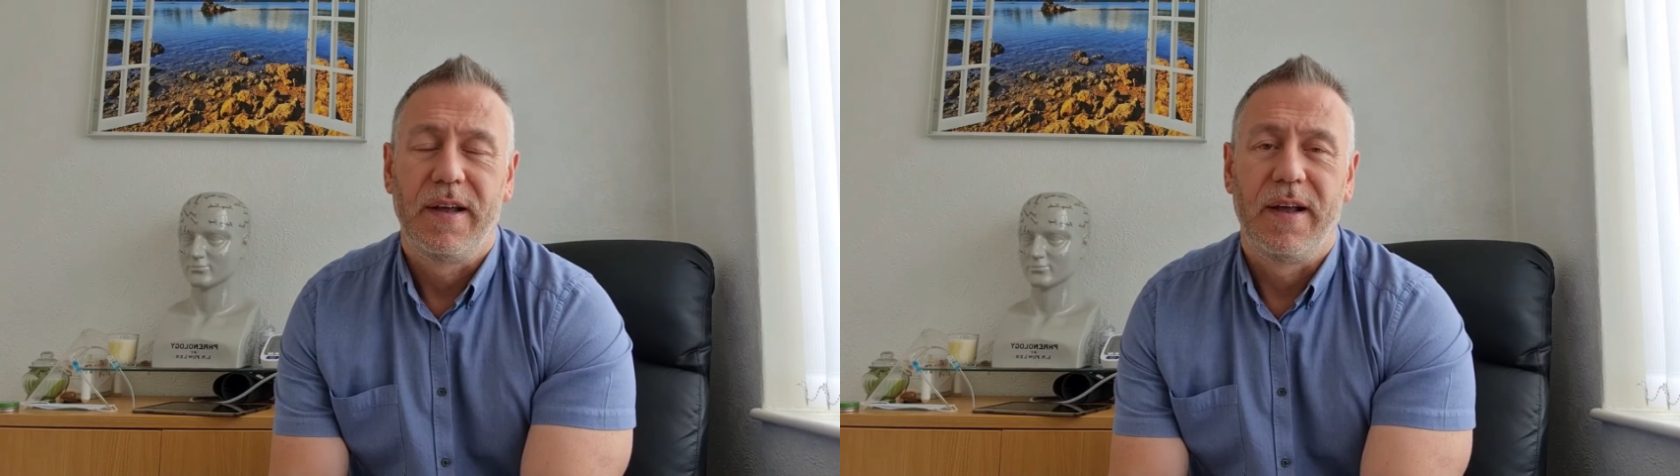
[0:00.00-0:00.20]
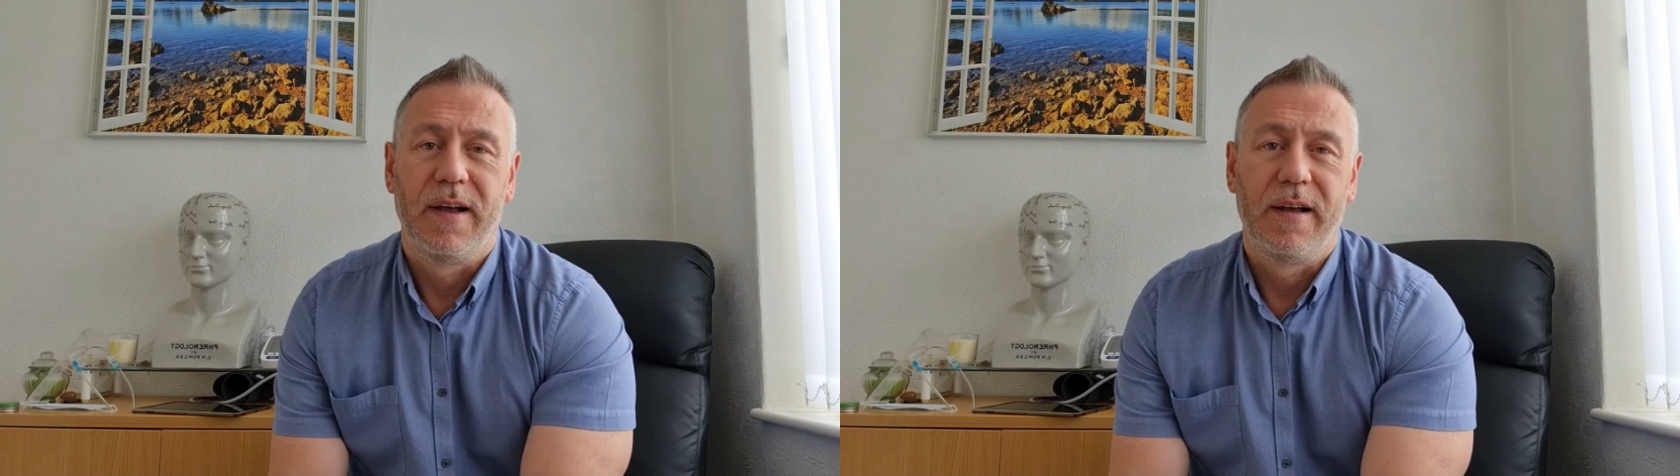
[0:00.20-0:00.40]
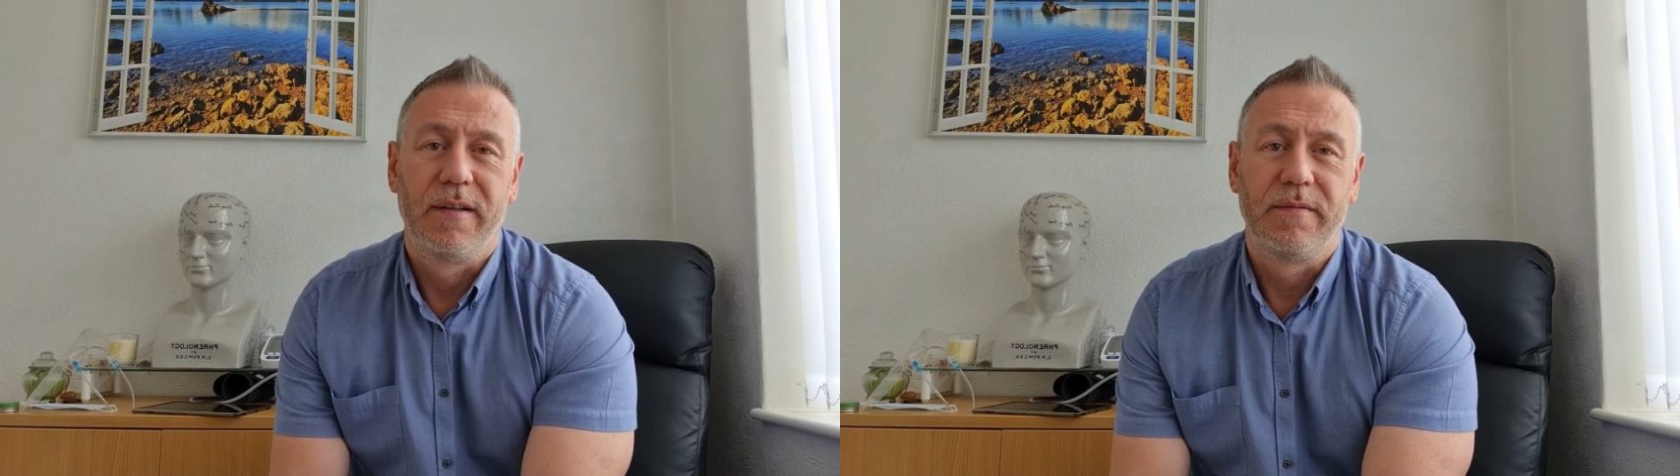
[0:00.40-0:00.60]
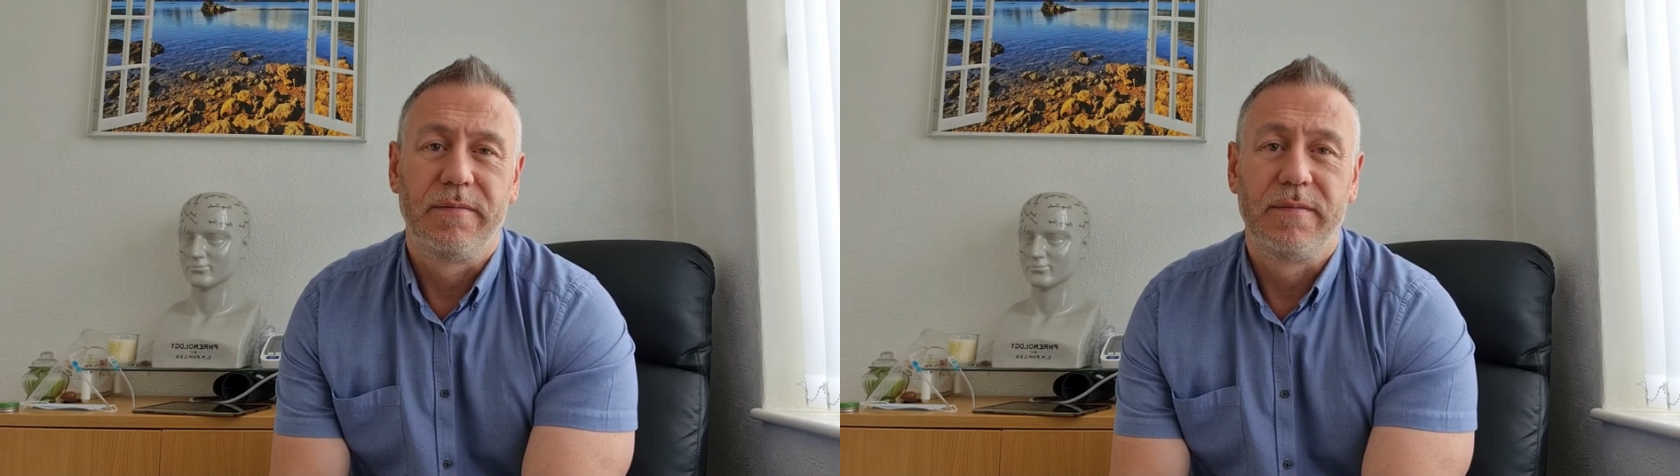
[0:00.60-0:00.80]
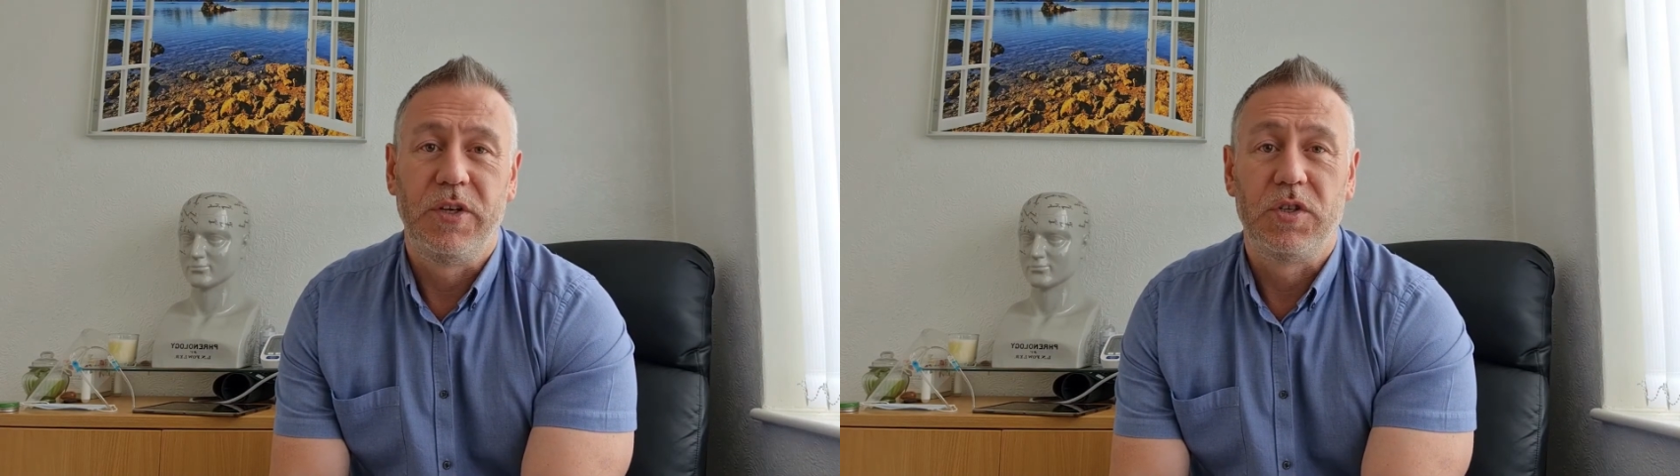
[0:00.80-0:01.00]

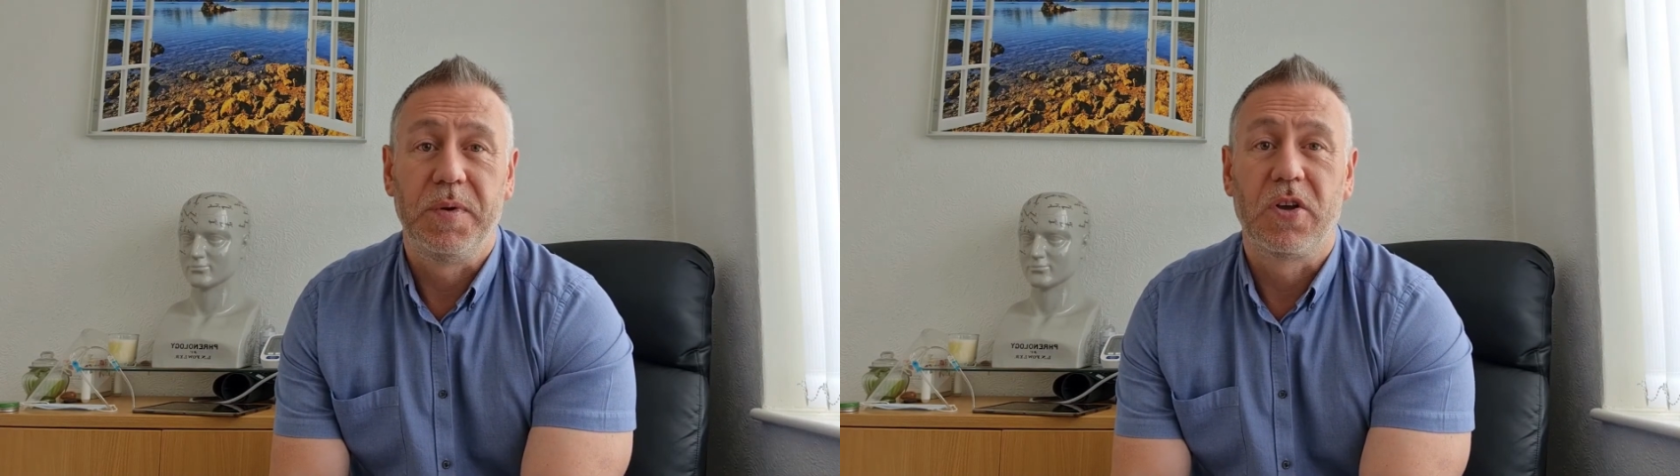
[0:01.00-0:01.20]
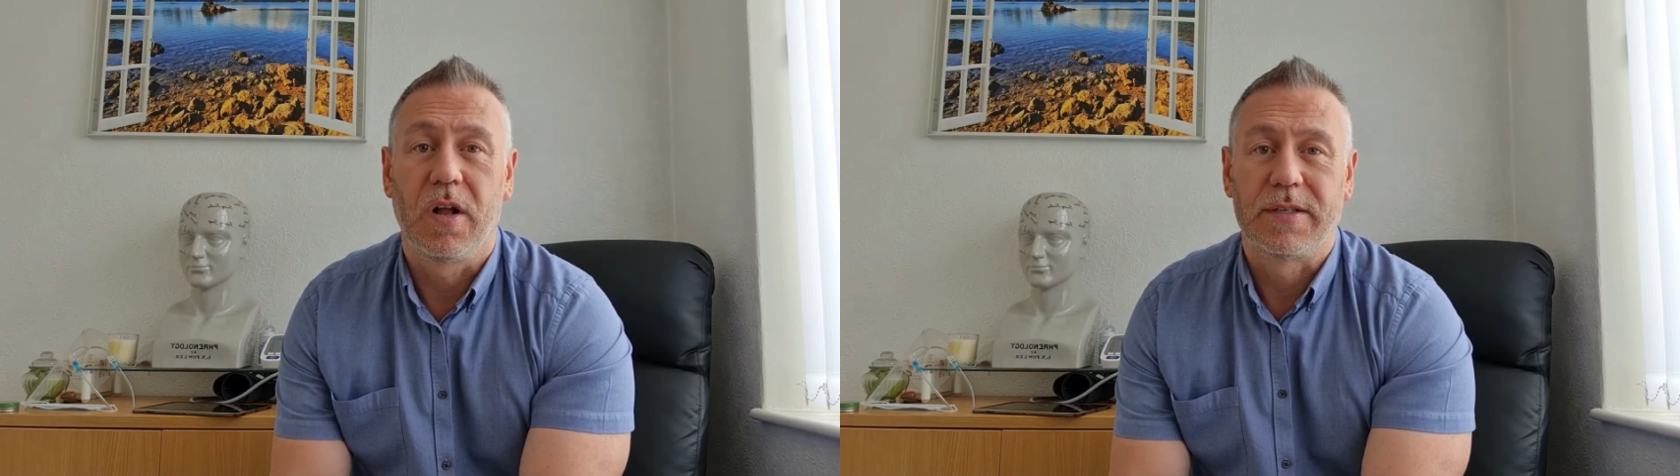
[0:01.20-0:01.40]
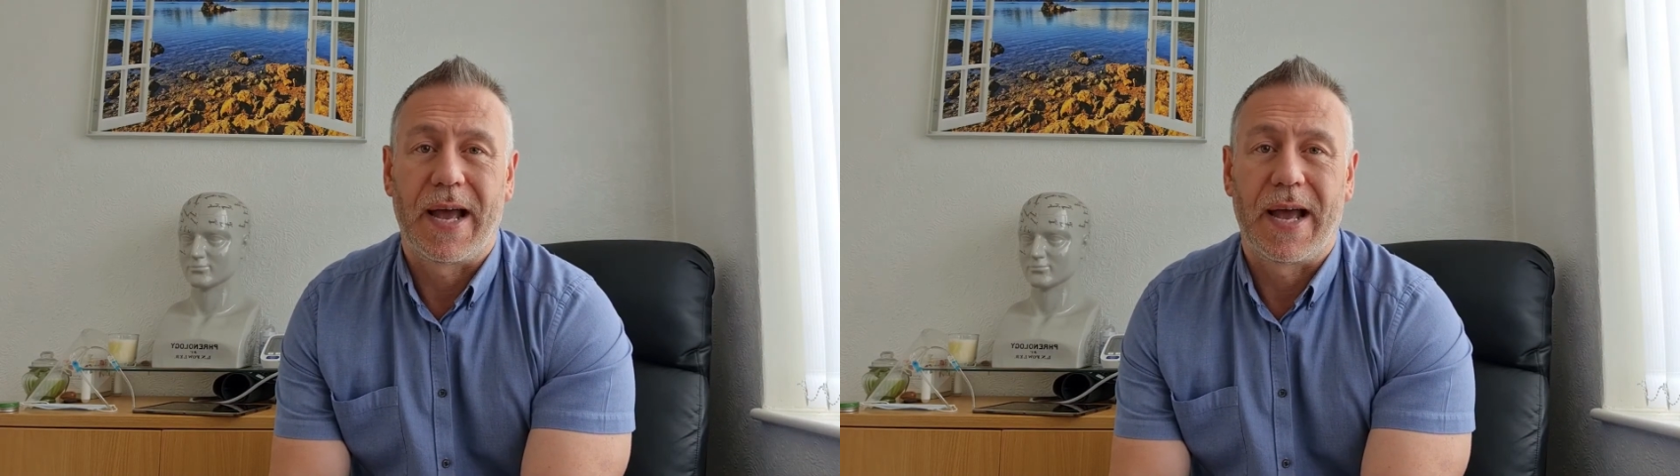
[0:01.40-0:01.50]
Um, used to be called